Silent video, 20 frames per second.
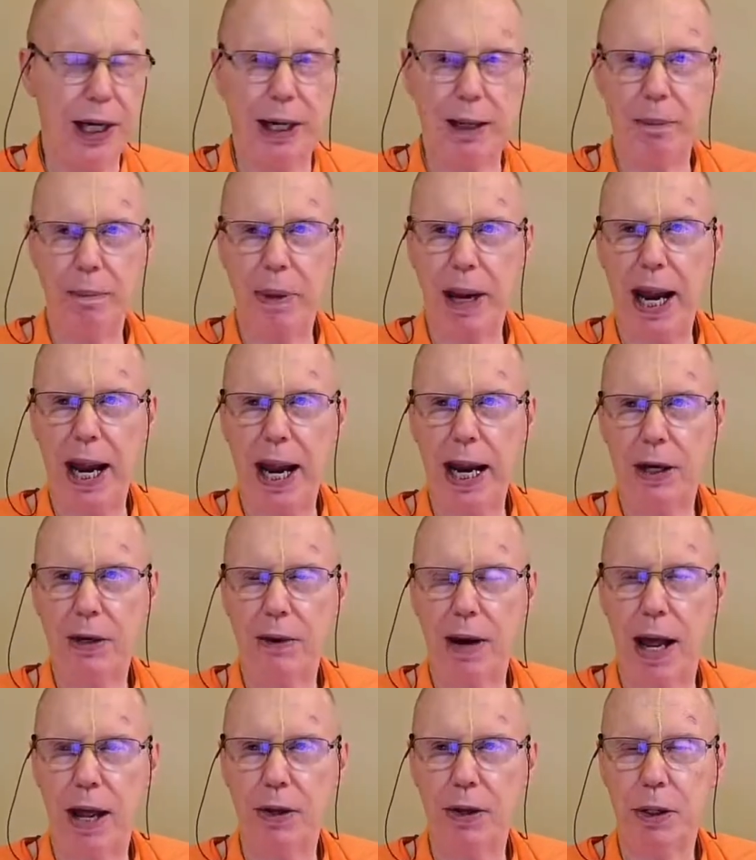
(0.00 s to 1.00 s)

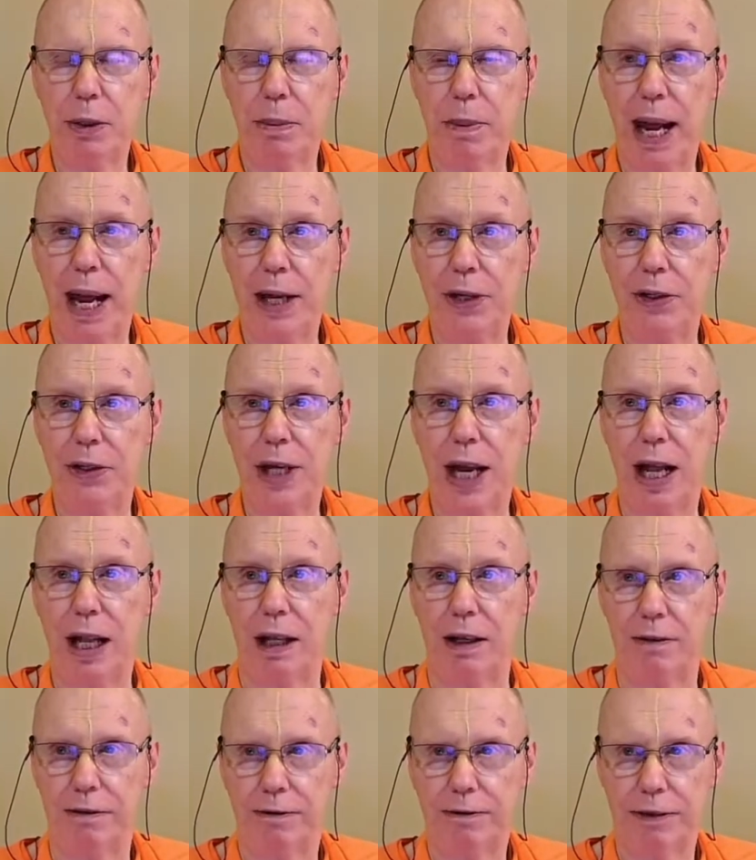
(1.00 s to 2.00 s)
background
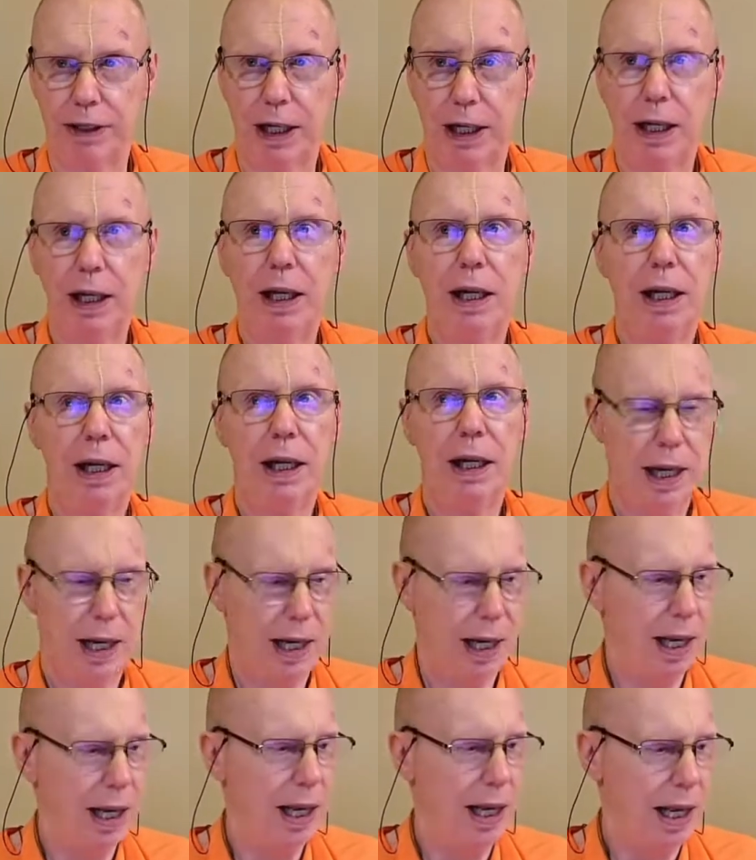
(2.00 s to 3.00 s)
myself,
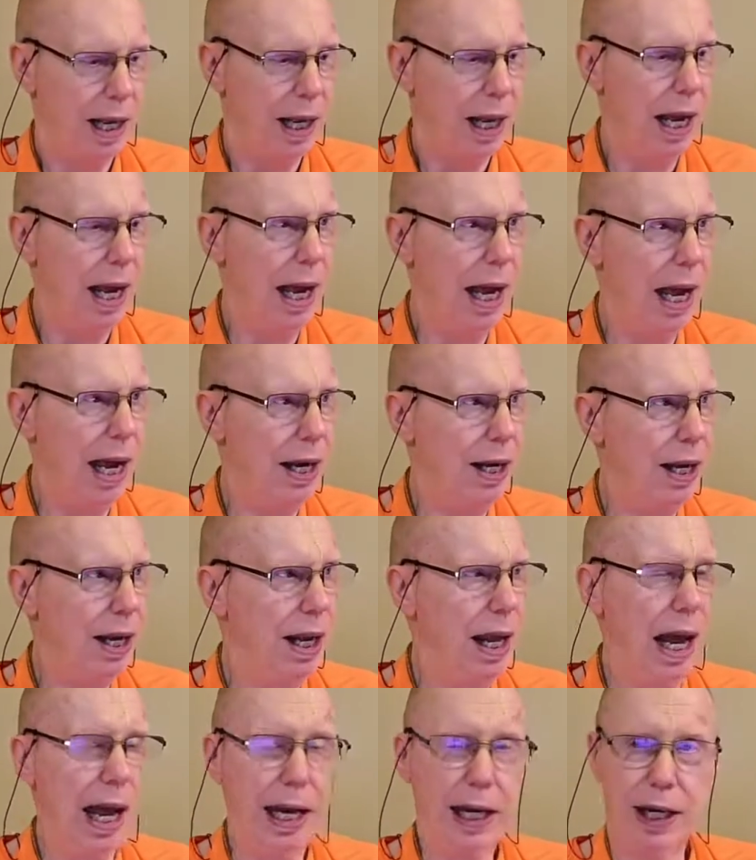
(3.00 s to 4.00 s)

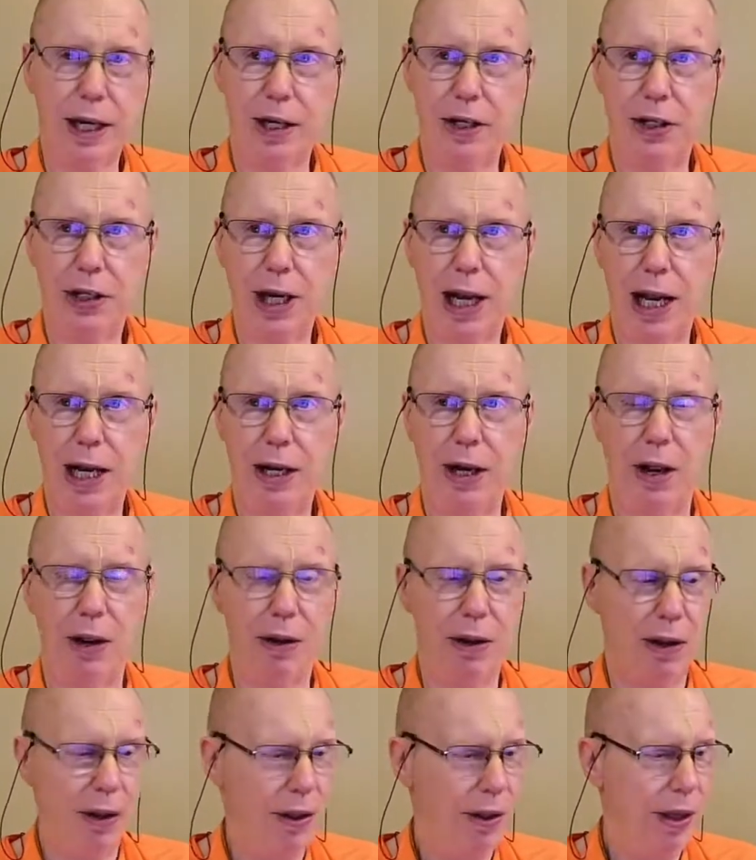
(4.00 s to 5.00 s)
I can tell you
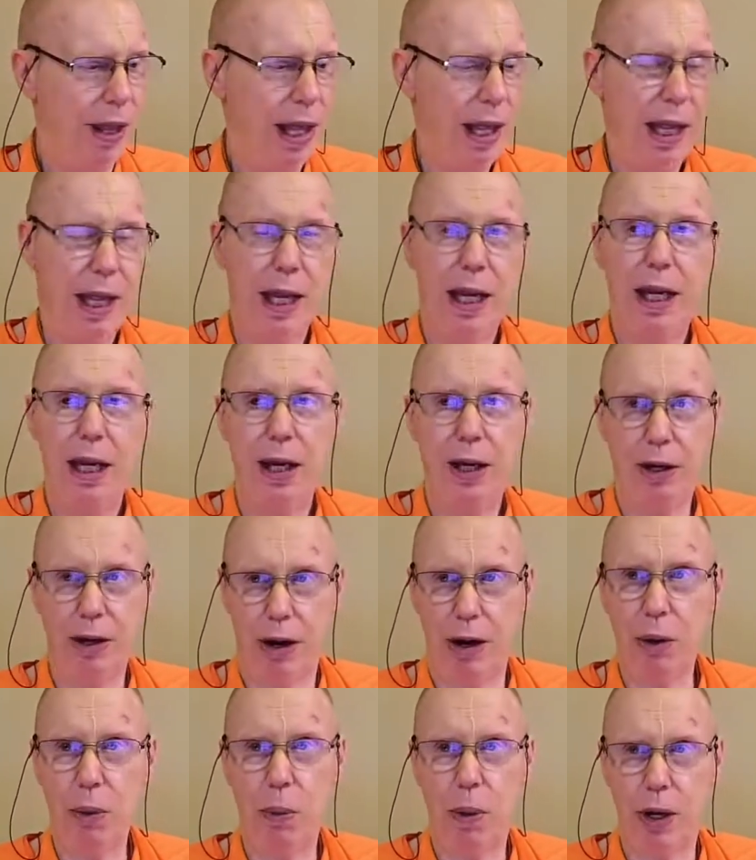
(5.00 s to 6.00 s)
got to
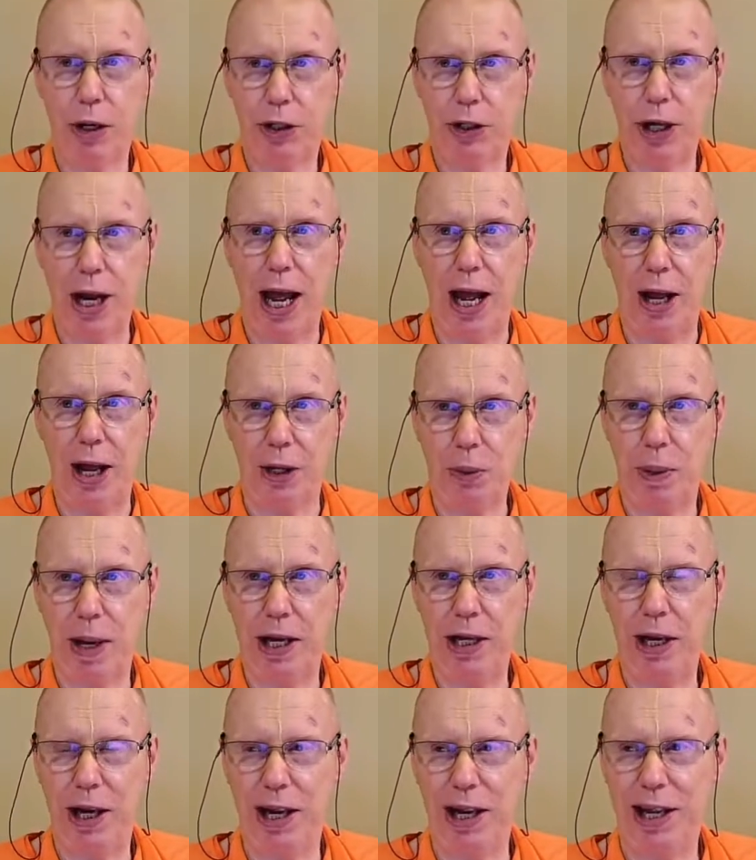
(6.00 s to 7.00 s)
watch out
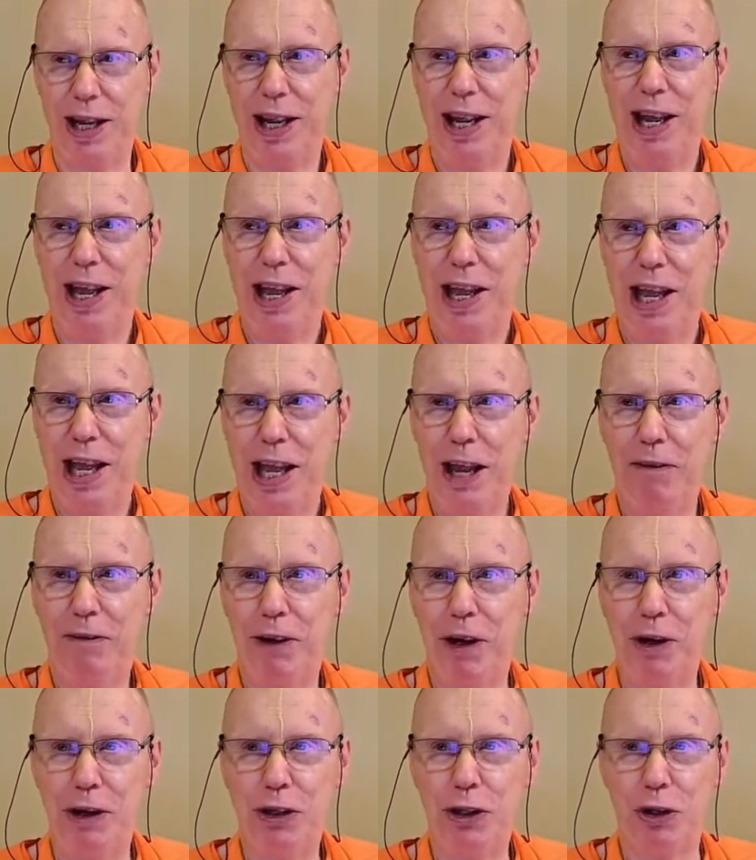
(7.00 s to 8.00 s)
if you're
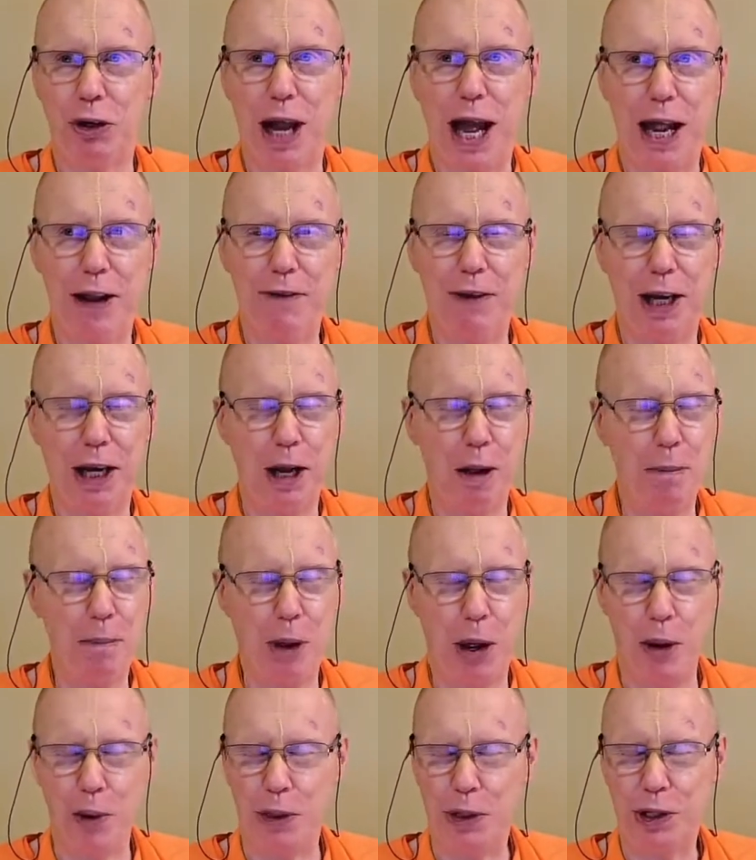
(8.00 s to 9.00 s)
driving a
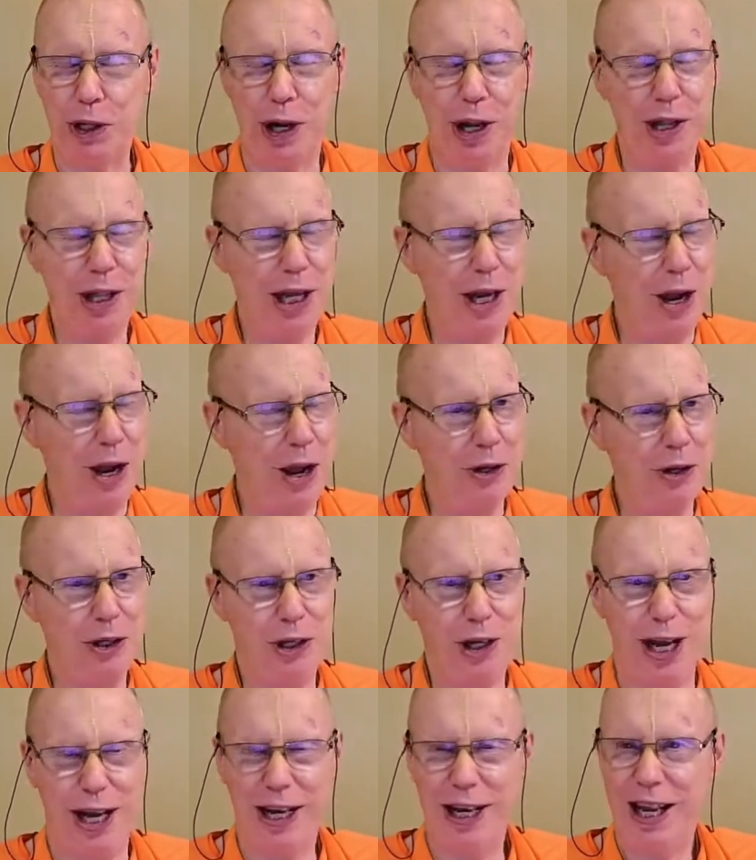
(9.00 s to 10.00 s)
boat on the ocean.
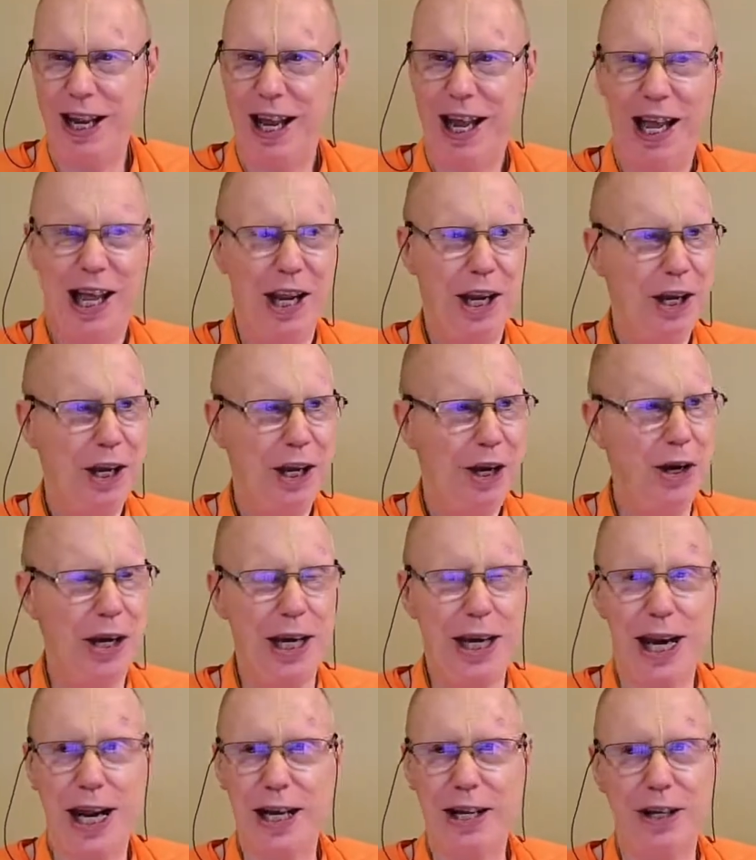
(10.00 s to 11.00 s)
You can
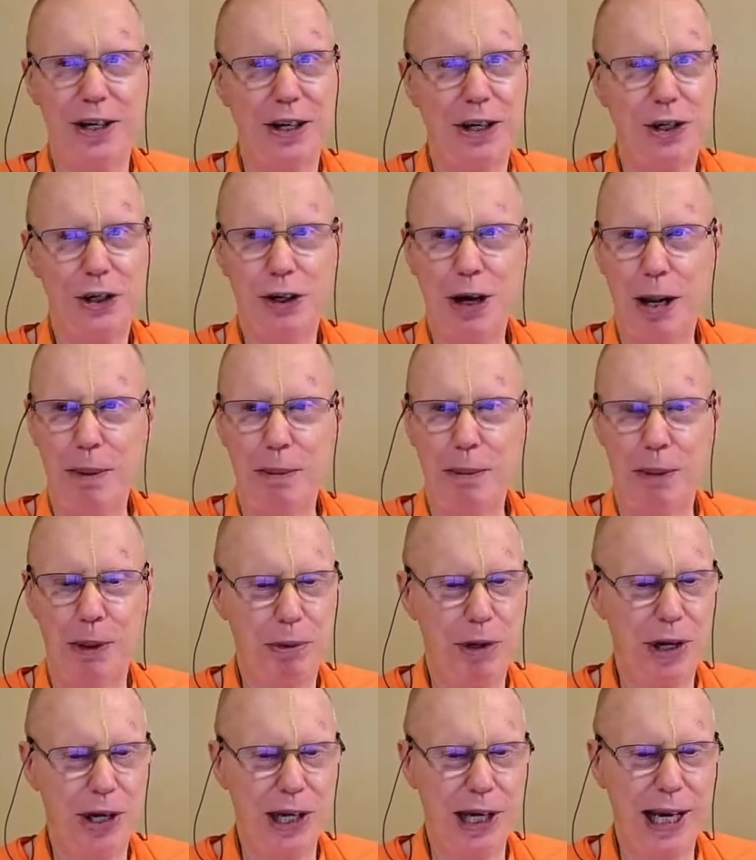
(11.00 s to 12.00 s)
get into trouble
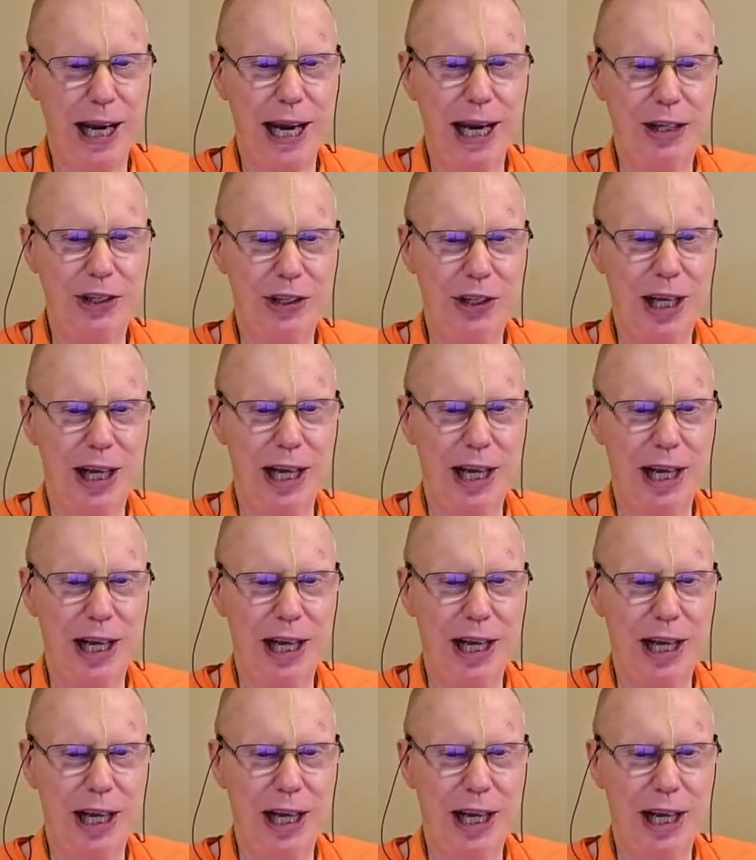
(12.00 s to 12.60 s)
pretty easily.